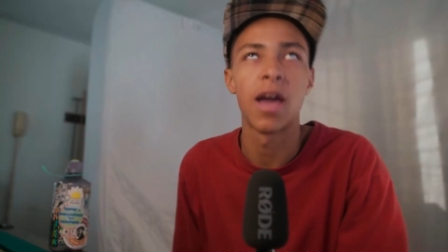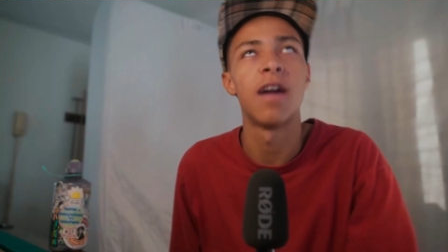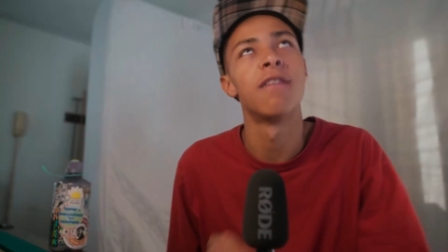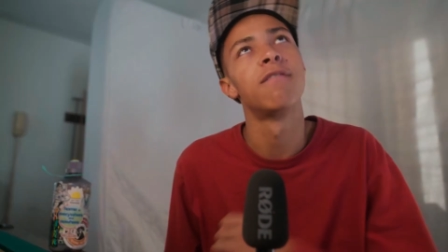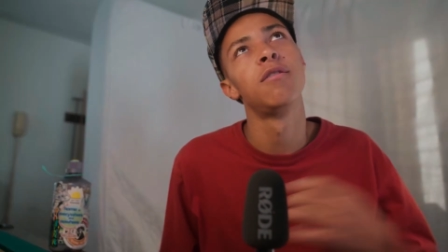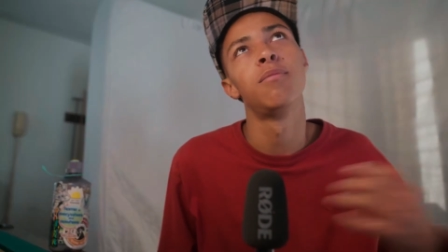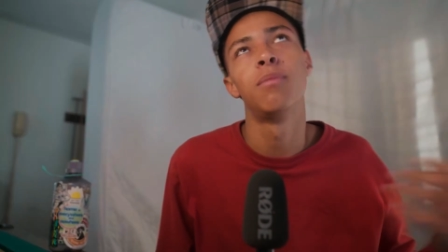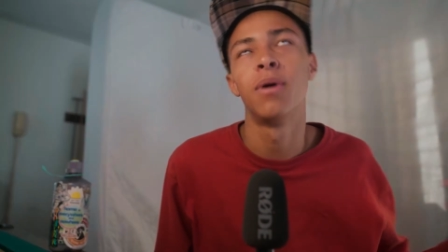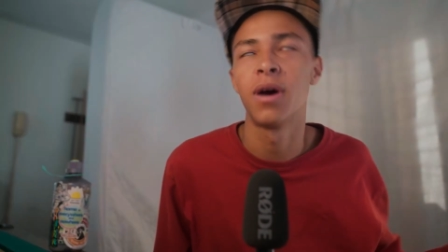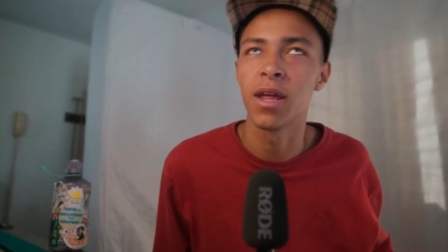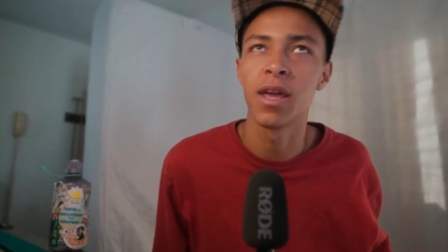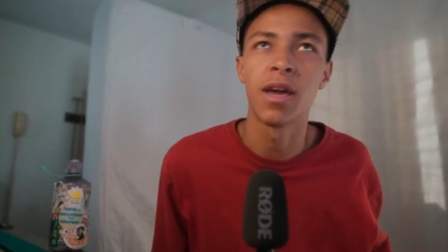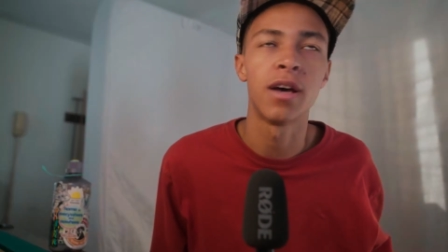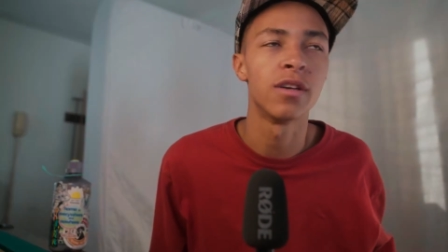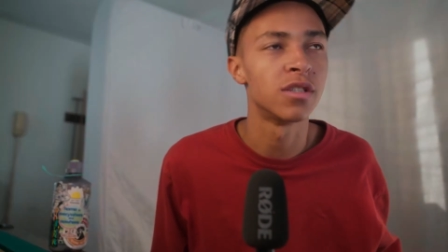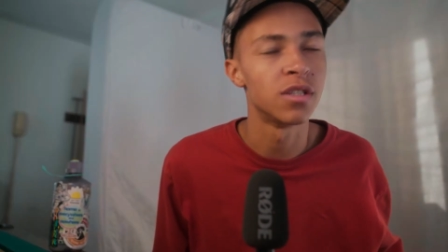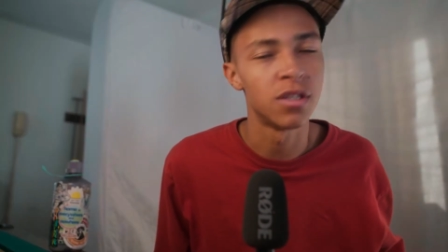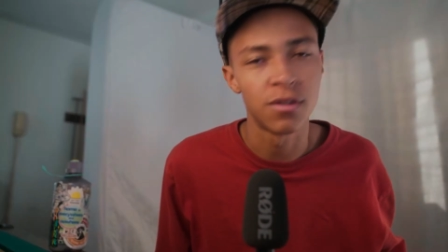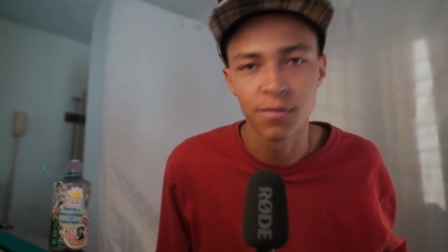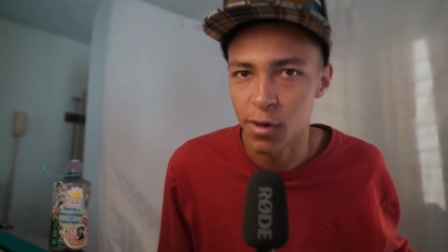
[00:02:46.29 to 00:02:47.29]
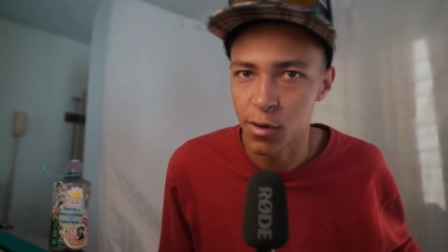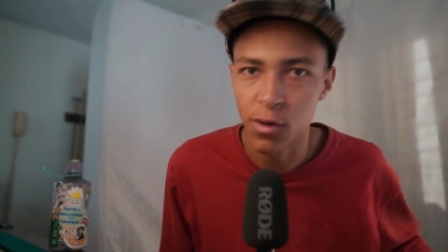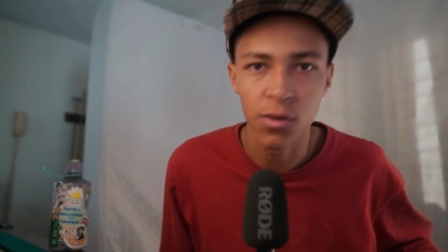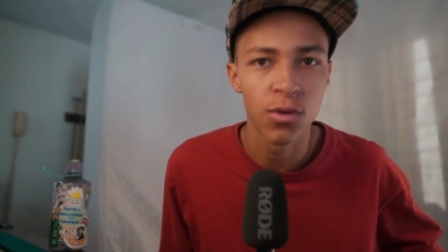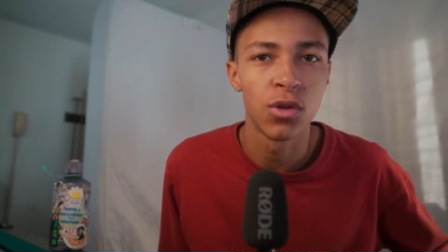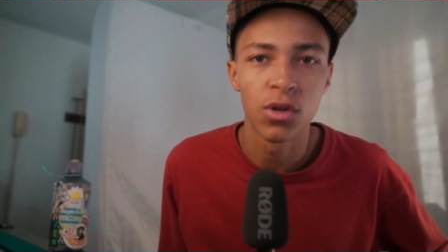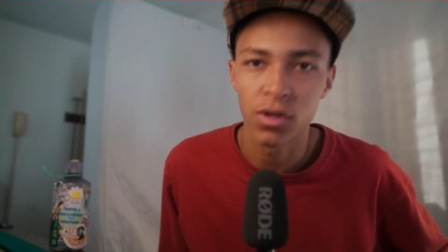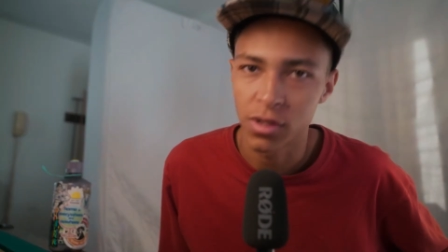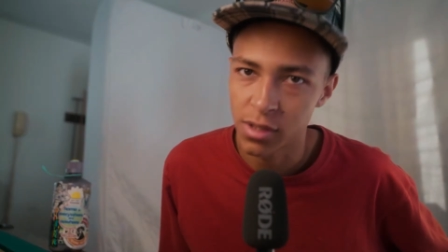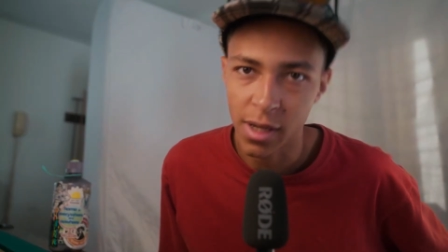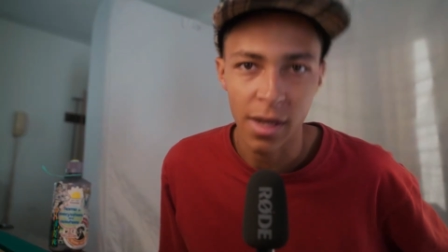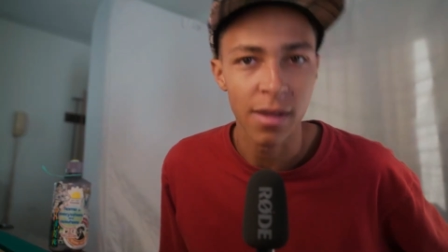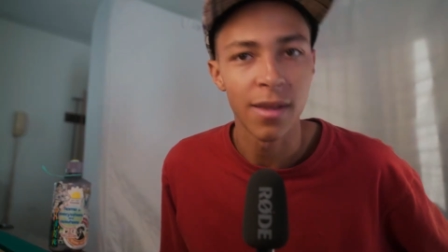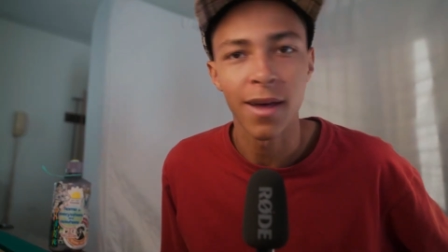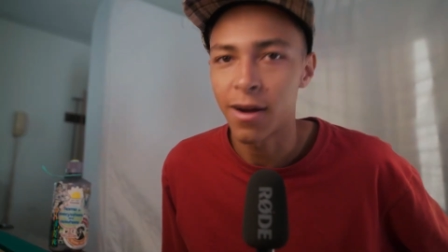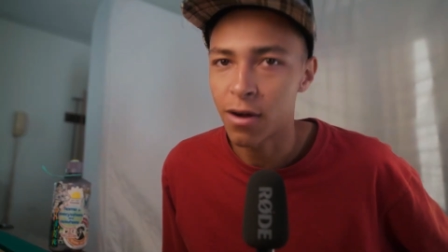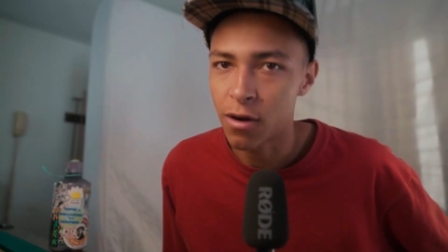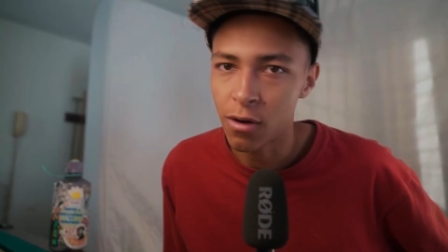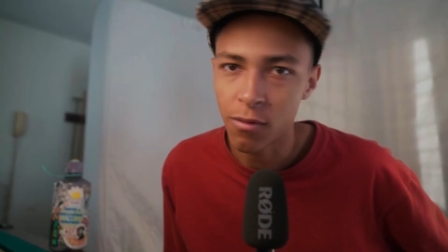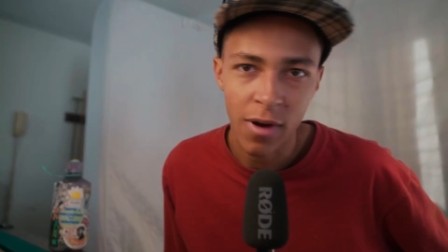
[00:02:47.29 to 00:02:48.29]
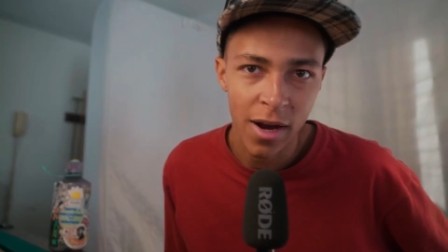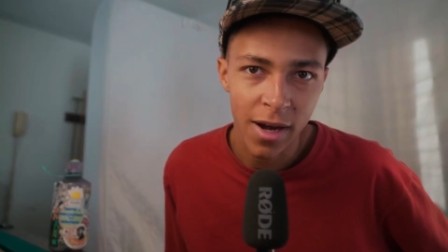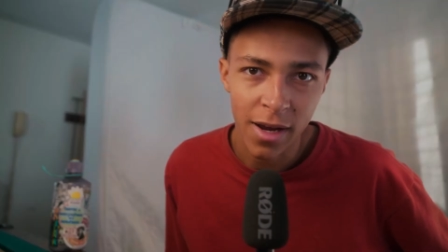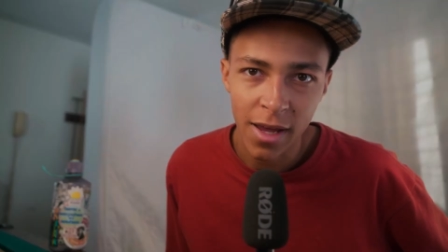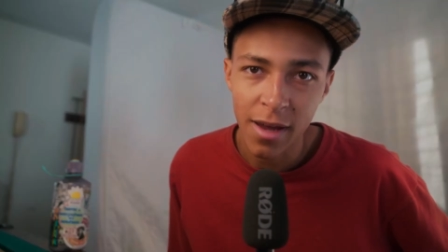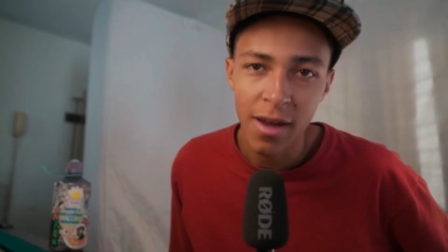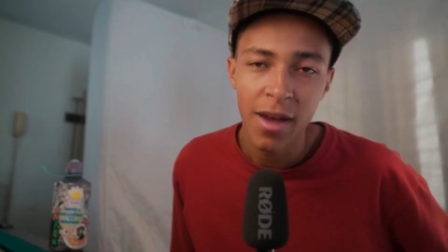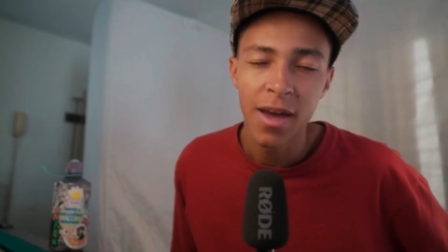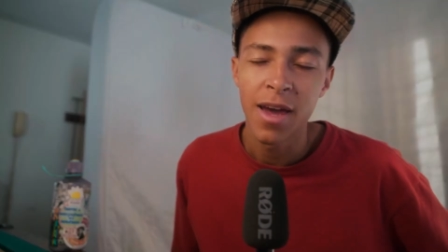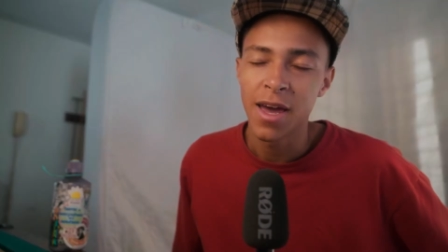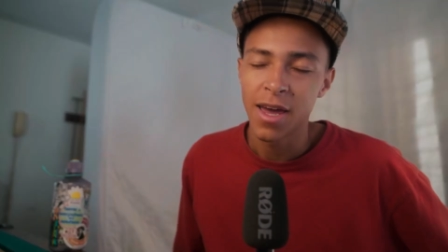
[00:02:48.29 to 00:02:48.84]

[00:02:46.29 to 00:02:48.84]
everybody else's photo looks like that already.